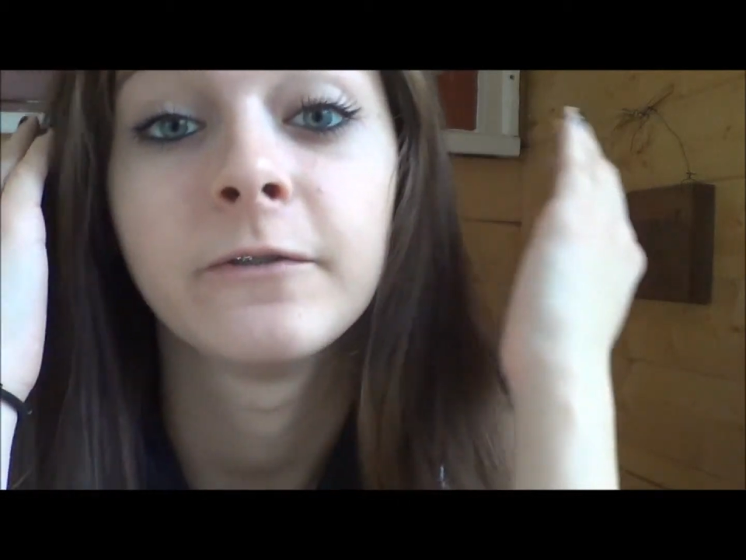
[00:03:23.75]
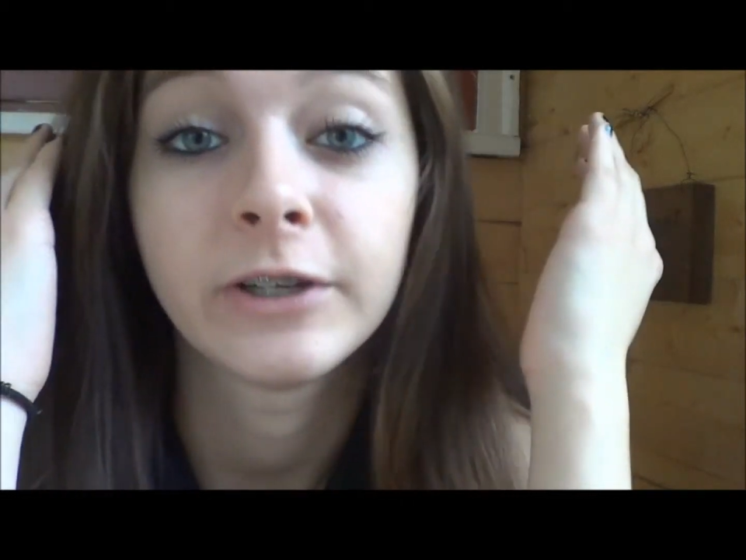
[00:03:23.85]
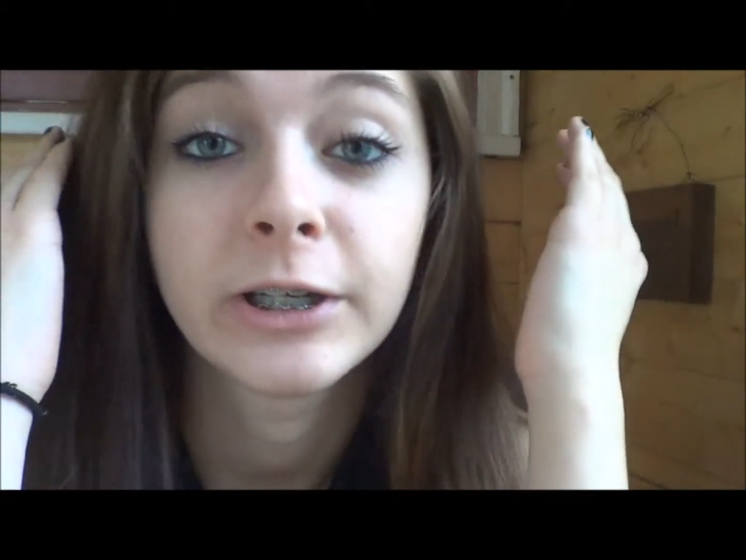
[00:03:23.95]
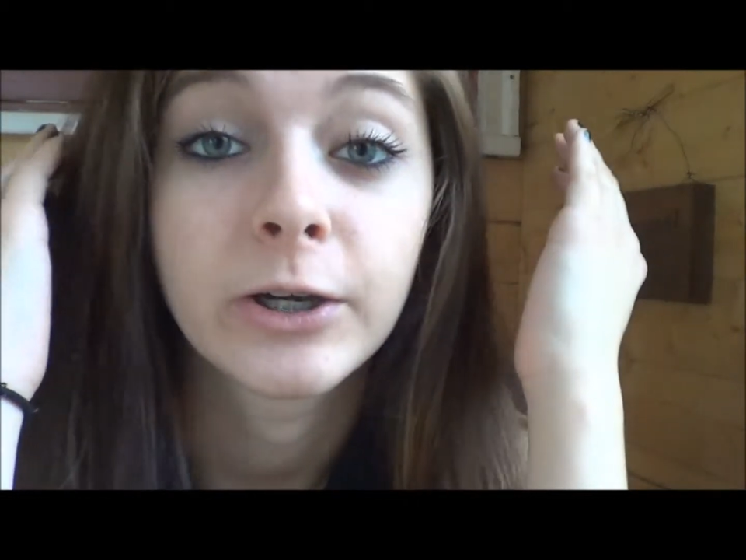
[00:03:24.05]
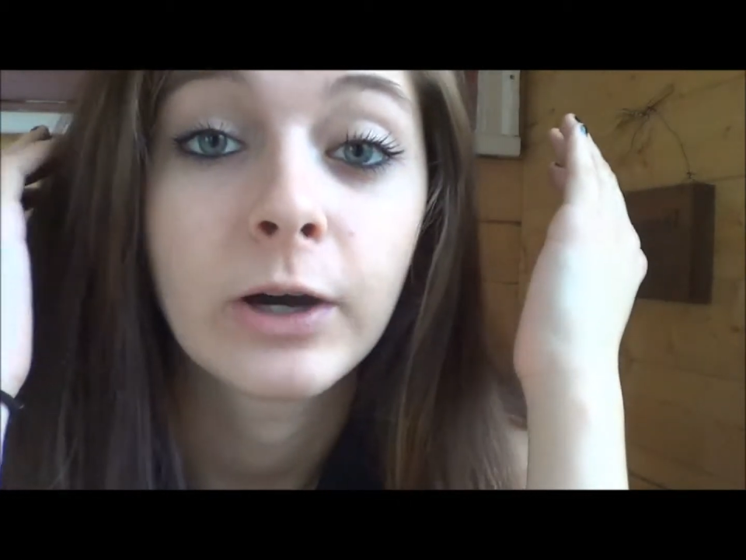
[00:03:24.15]

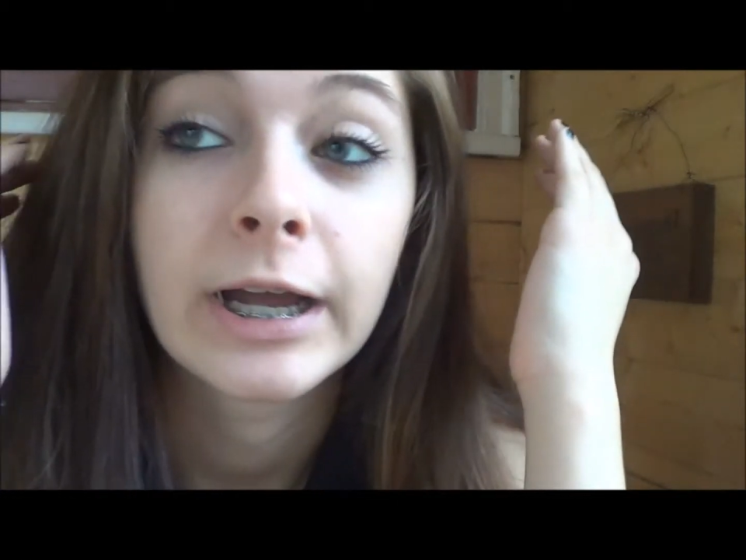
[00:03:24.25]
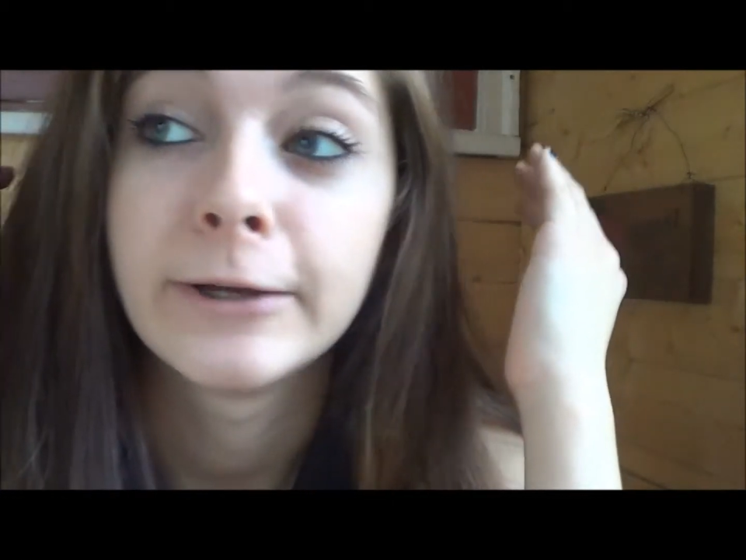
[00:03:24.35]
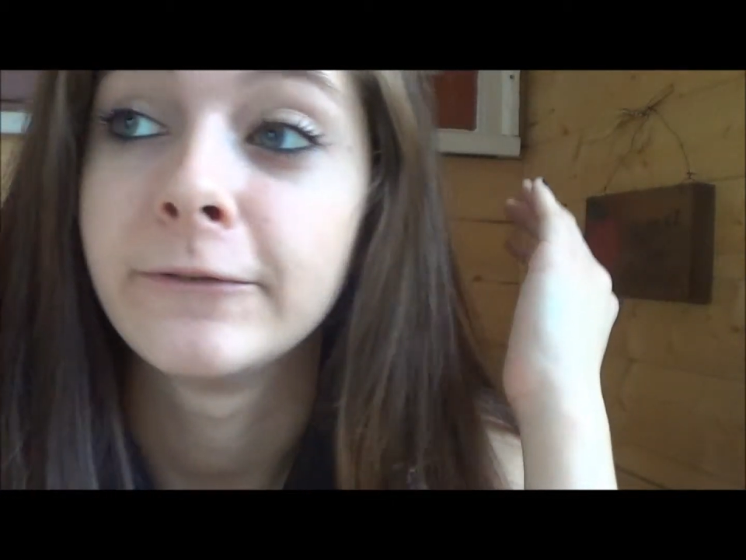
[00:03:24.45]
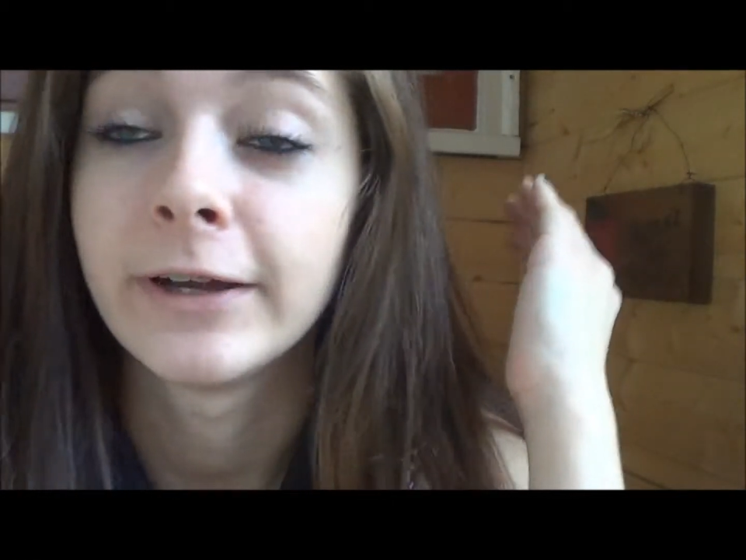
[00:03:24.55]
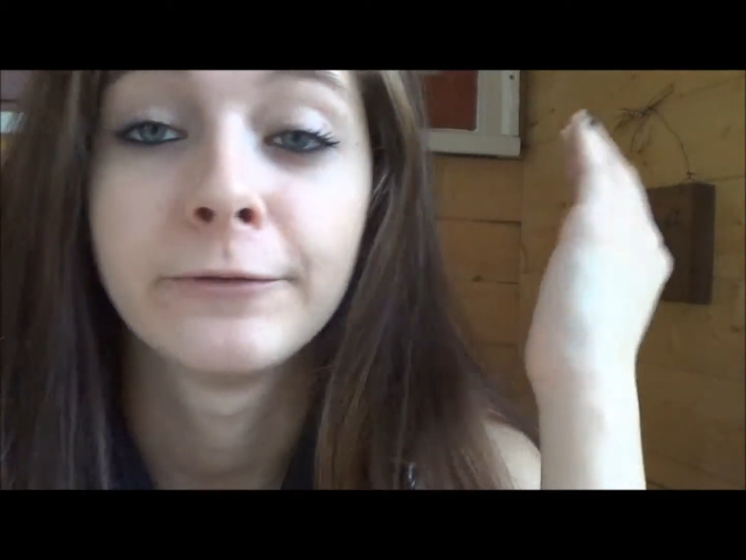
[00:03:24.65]
video I
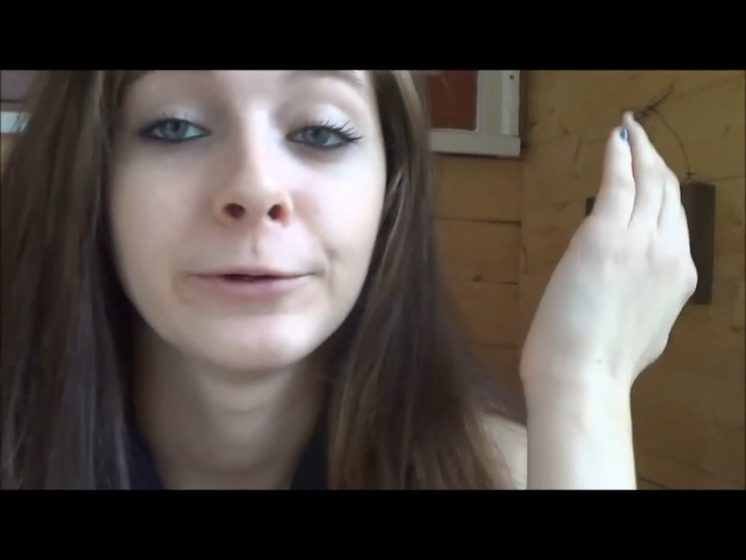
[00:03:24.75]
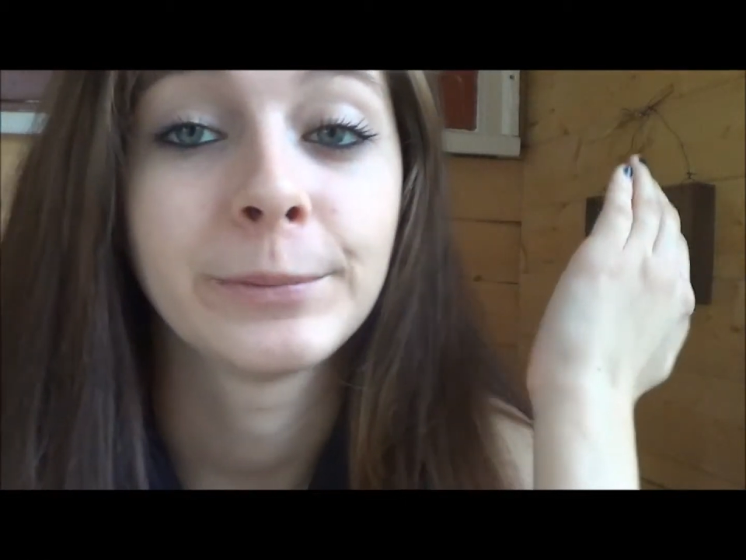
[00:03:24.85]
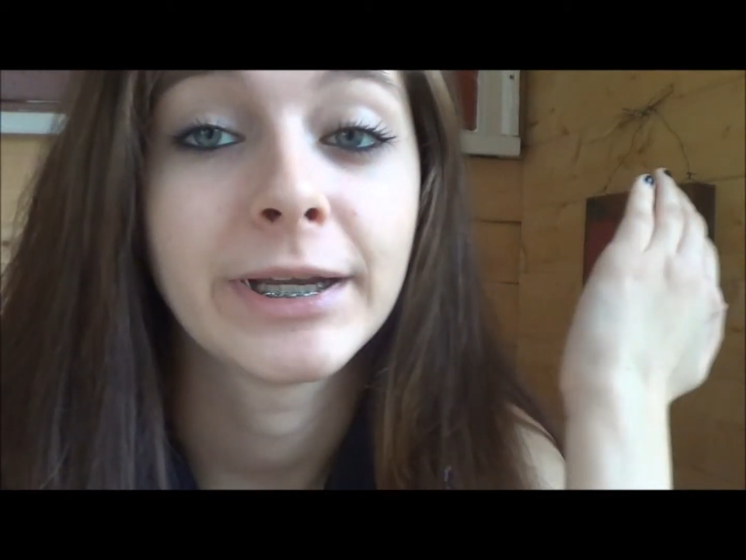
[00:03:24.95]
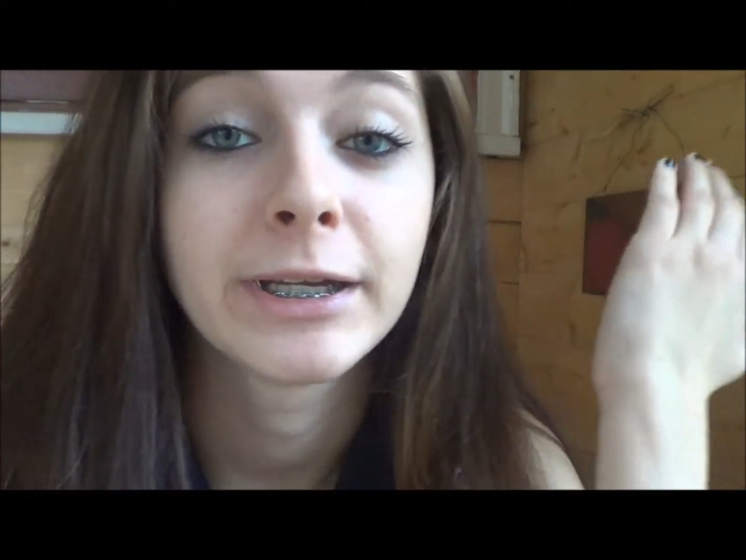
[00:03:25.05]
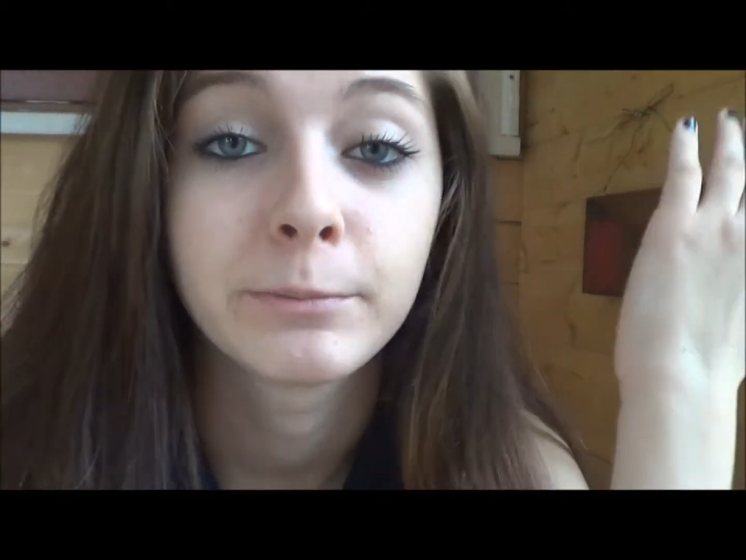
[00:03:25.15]
have ever
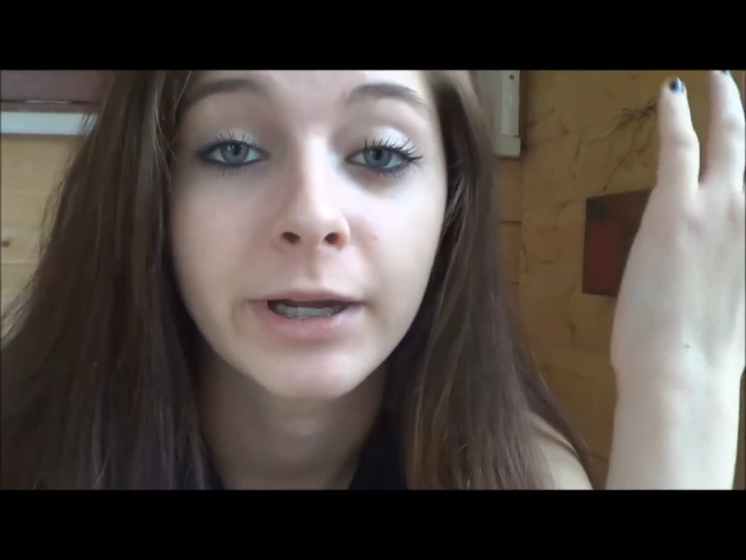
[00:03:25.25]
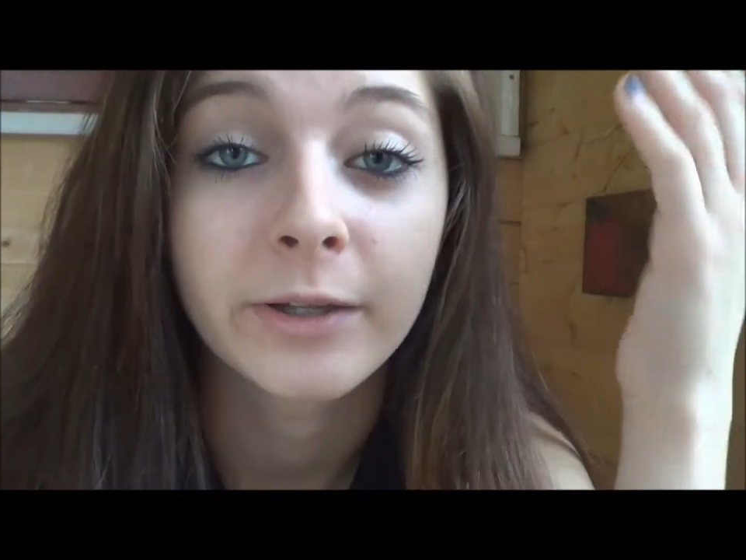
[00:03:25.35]
made in my